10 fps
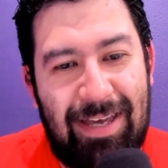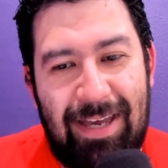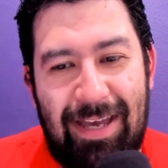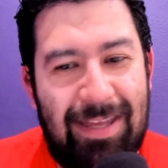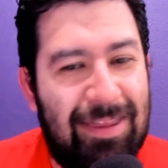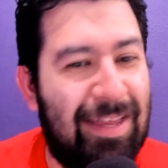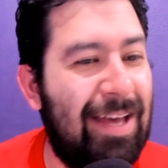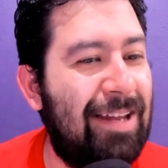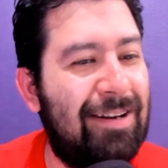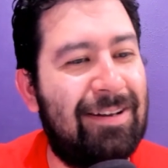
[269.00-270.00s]
And
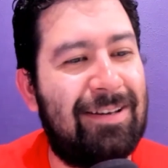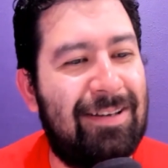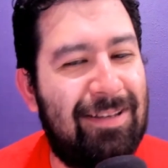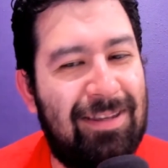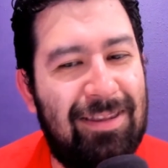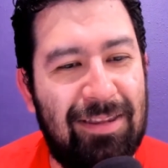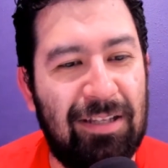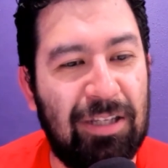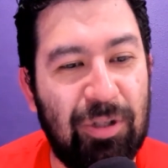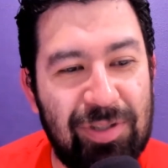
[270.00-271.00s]
then the
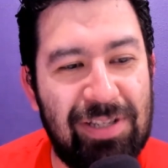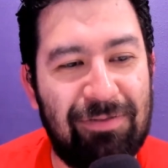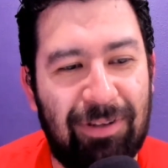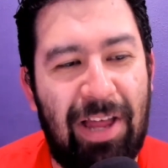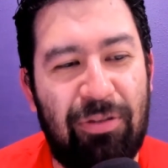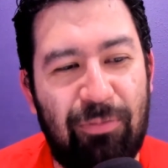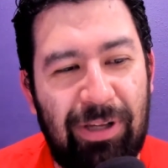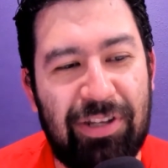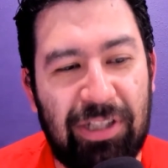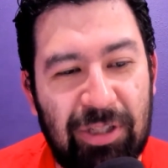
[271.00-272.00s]
losing, well, not
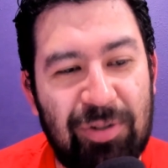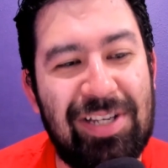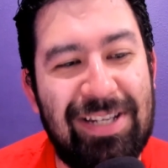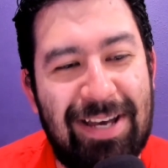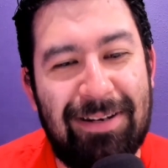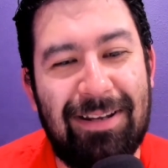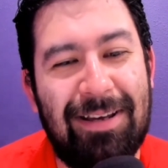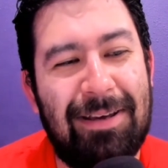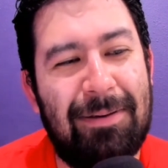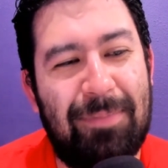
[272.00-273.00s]
really the losing yet,
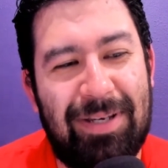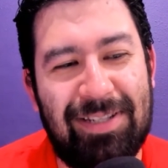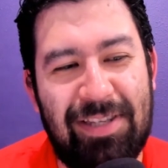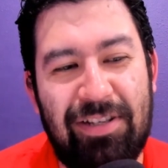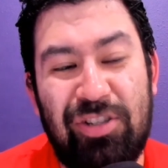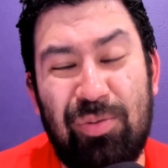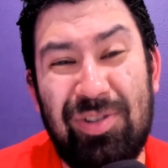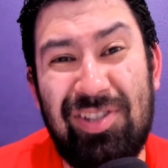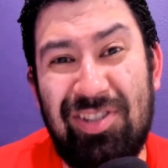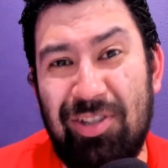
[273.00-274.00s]
because the Ducks were
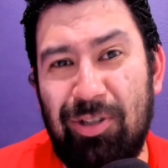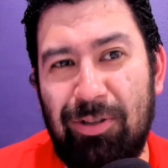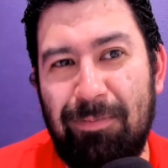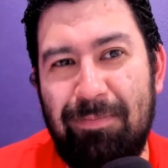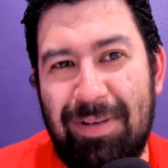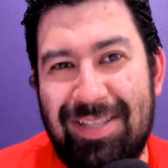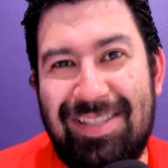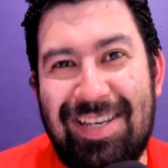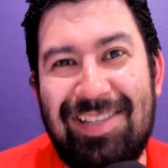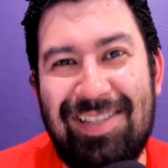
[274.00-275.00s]
still a
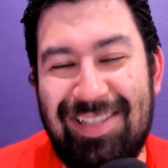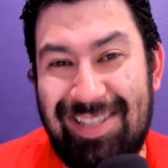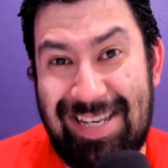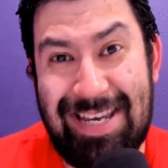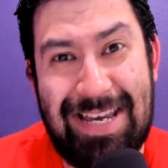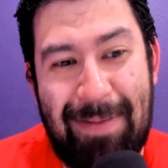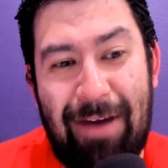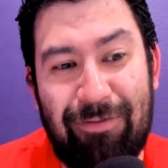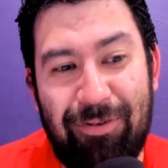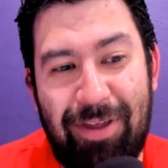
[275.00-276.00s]
decent team
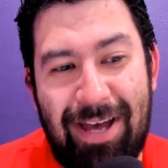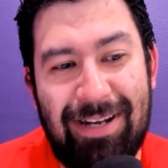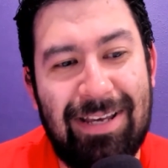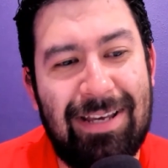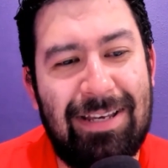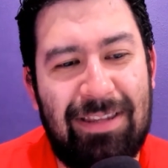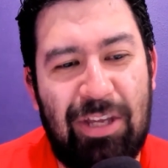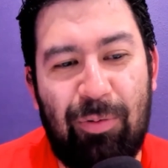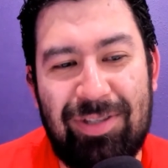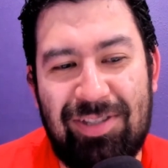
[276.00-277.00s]
after that. They
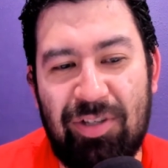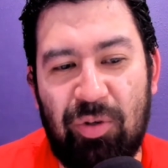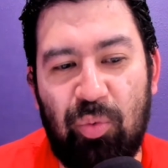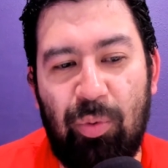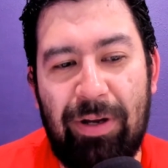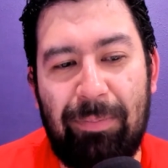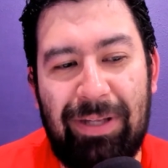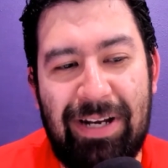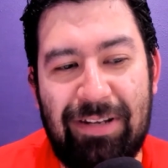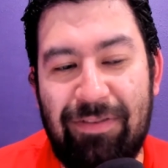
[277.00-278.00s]
would still win
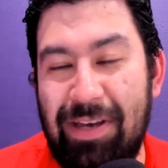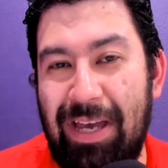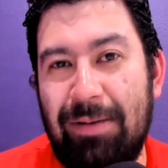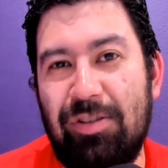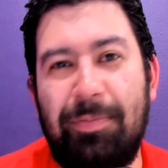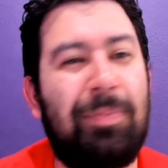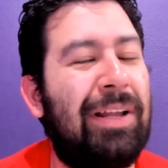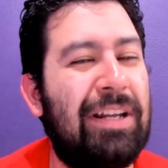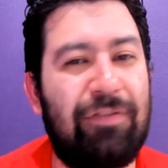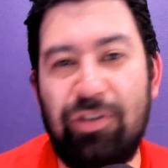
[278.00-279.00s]
plenty of games. There'd be
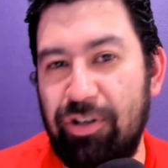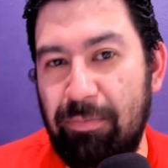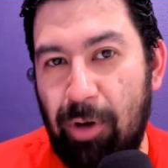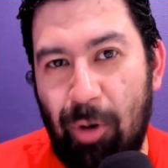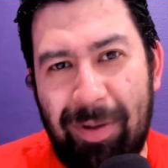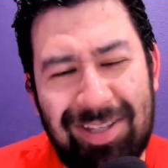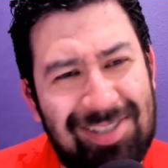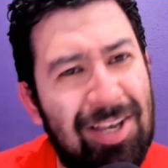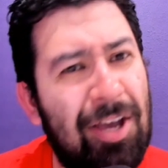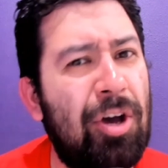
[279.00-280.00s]
plenty of good
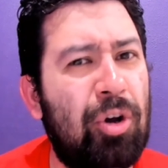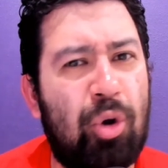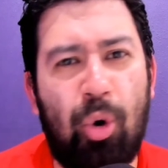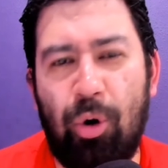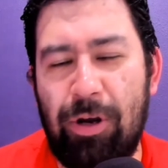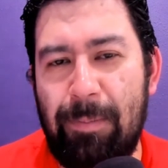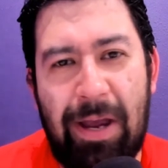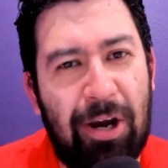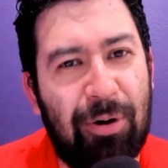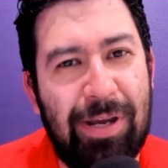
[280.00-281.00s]
moments. Corey
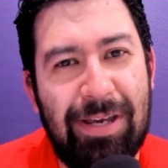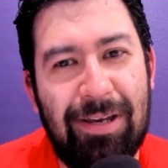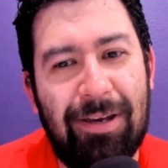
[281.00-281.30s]
Perry